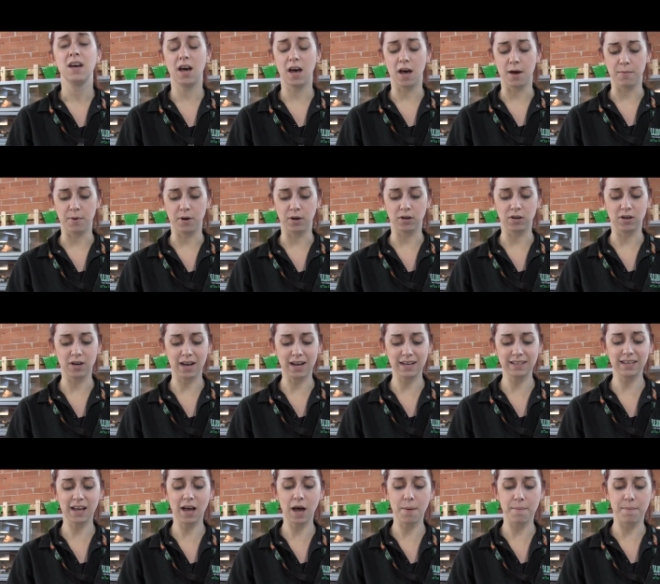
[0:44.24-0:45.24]
a
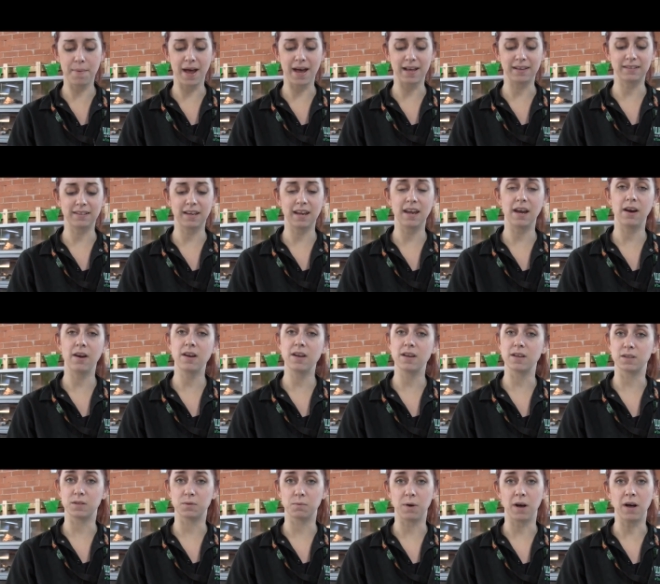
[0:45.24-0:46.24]
nice hot basking area
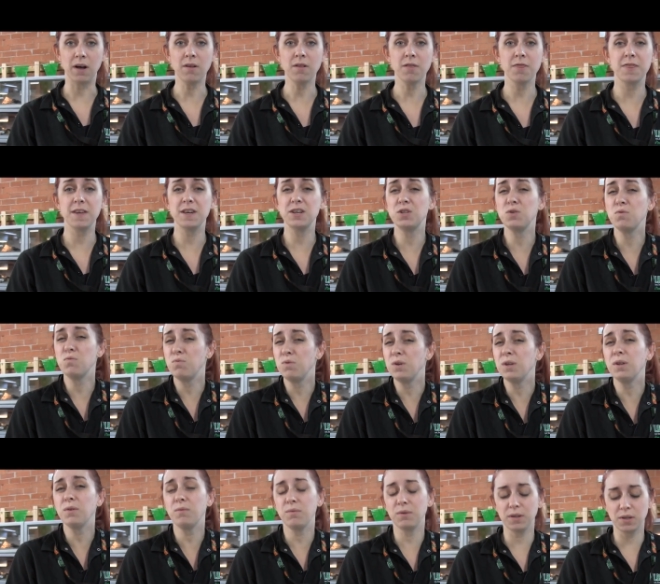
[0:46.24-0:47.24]
as well, they do
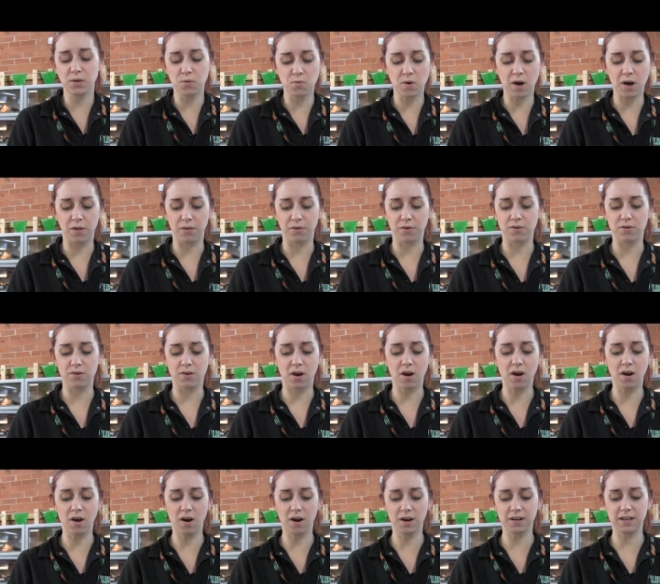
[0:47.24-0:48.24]
really, really well. They're
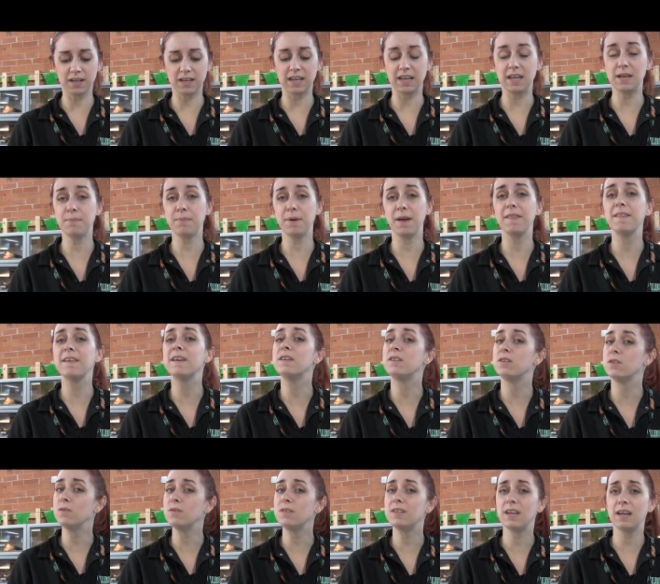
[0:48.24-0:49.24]
not hard to keep, and they
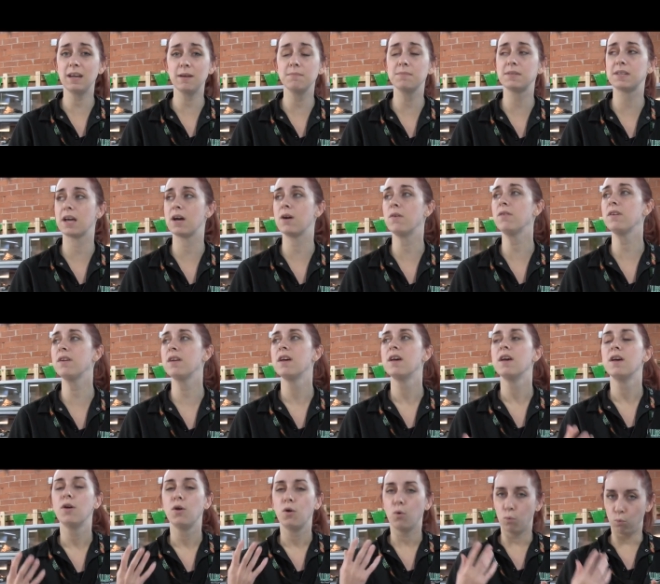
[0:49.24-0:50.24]
do tame down
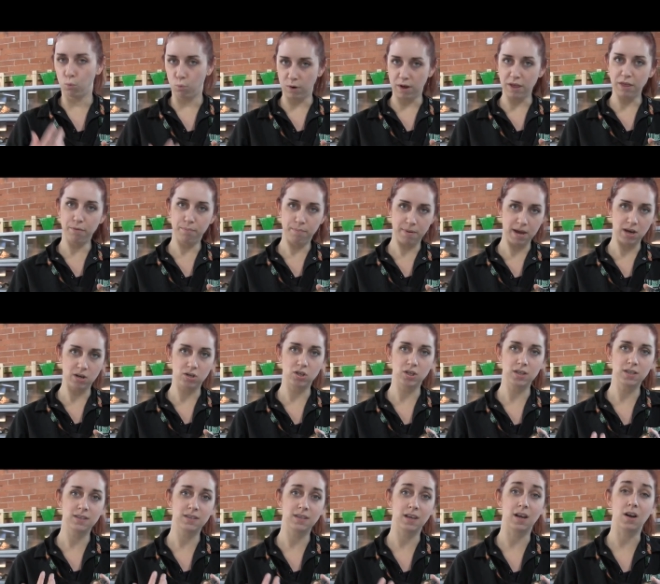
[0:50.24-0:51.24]
with
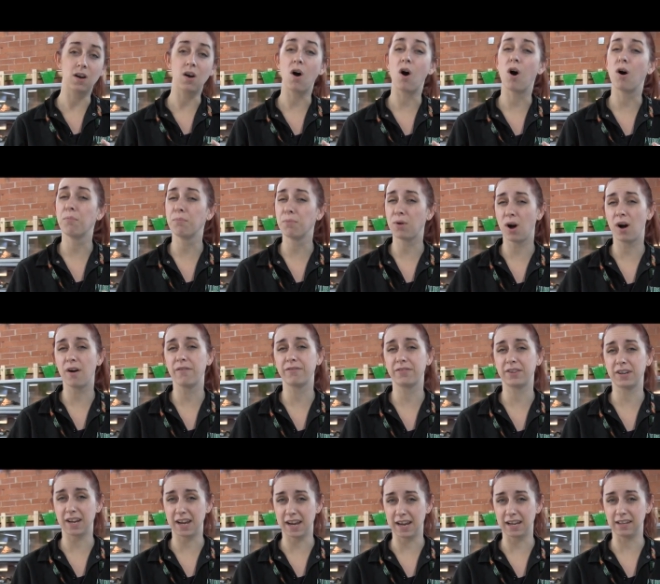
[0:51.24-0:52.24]
patience and calm,
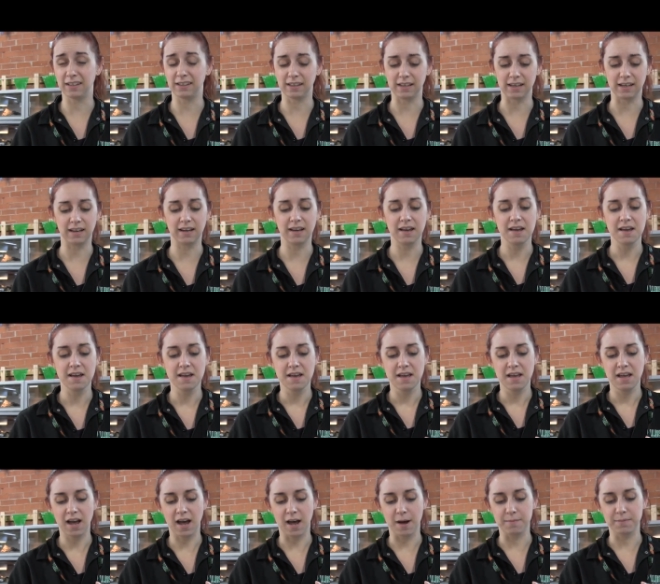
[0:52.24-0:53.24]
confident handling.
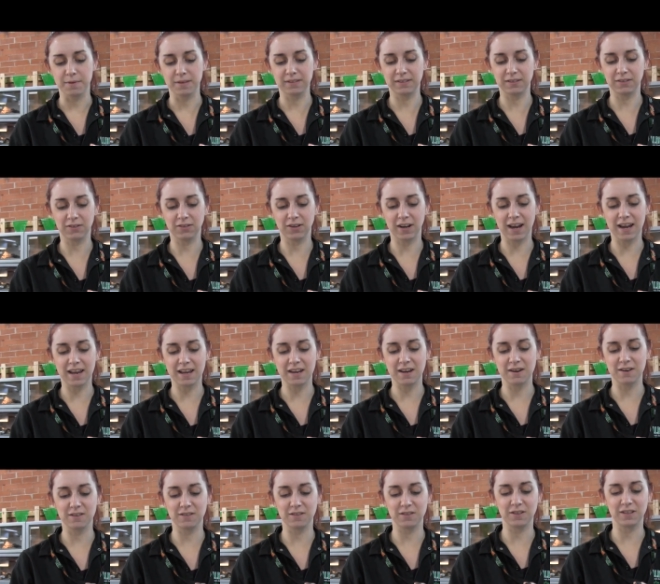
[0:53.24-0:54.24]
This little guy here,
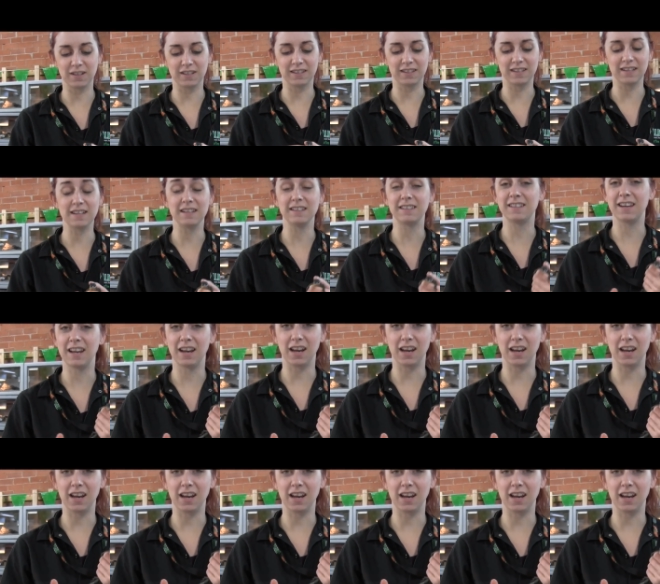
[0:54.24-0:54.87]
as you can see, is